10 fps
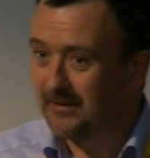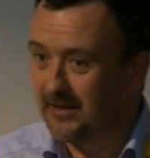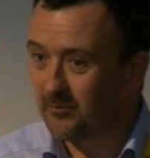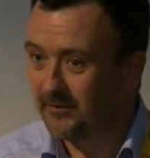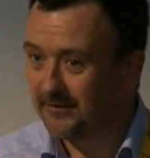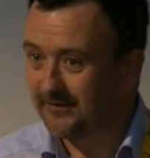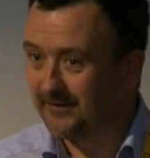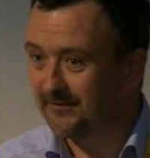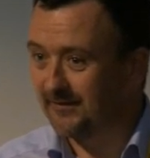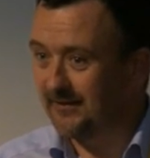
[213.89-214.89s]
And one of the
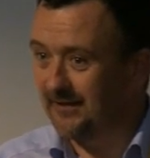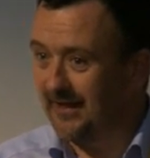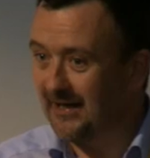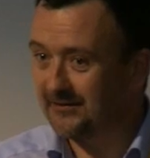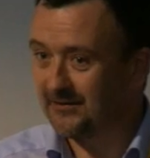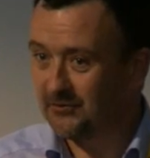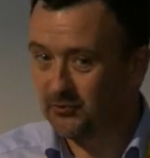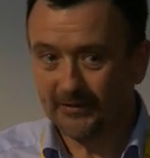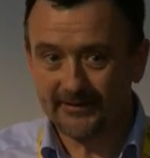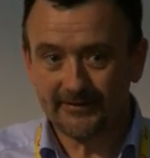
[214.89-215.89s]
things that I had to
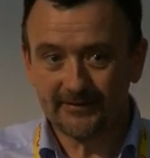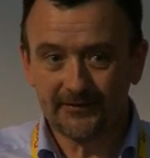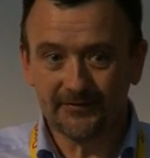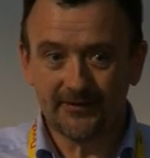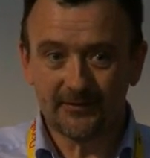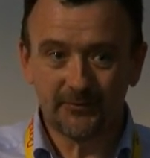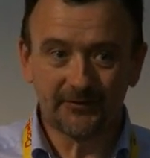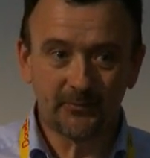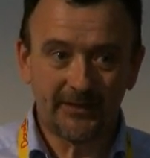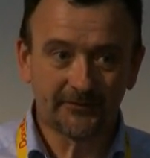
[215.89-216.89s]
do right there at the start was
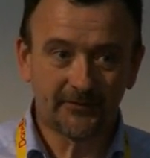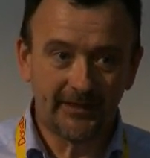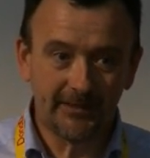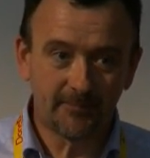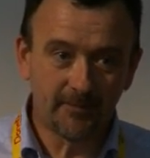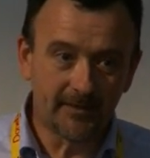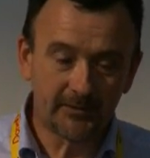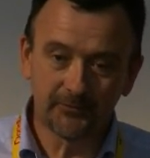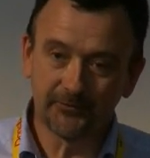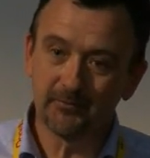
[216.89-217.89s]
to ask for help. And
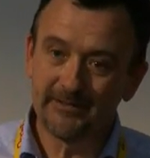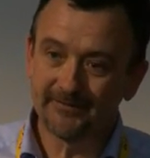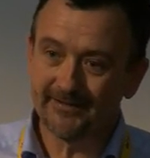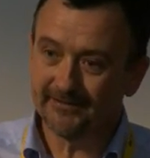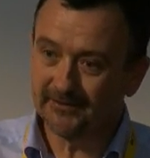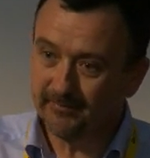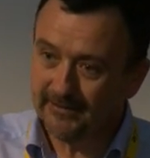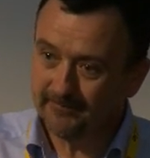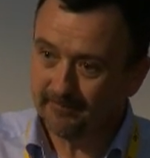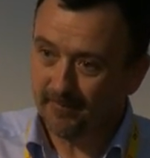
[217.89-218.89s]
it was somebody said it to
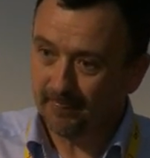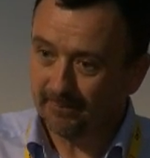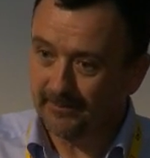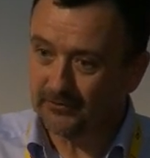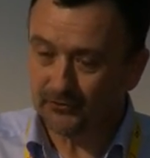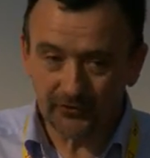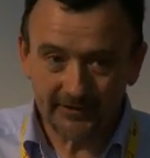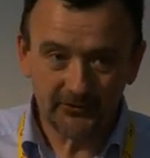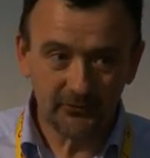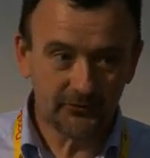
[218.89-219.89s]
me, that you're
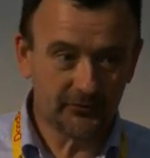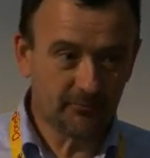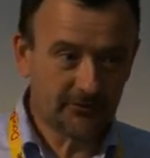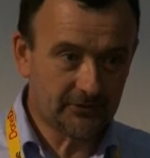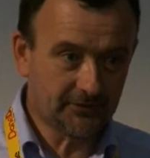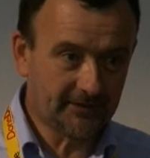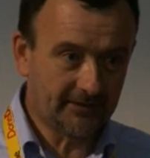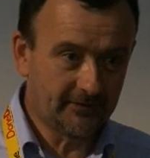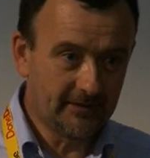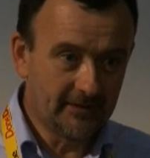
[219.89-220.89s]
trying to do too much
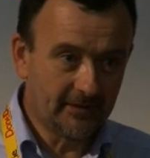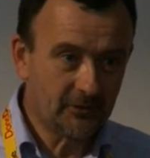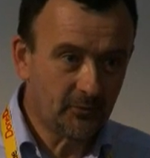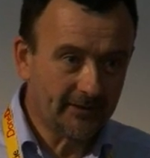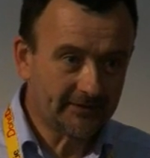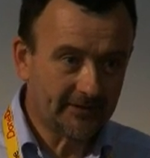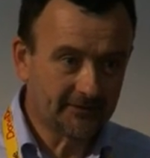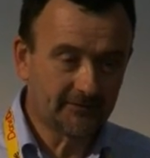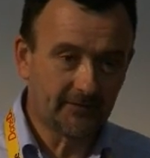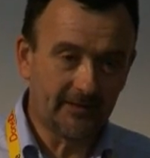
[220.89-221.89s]
yourself and you weren't
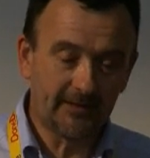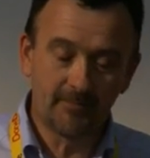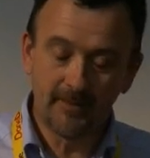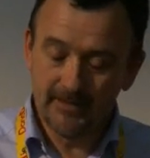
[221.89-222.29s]
asking for help.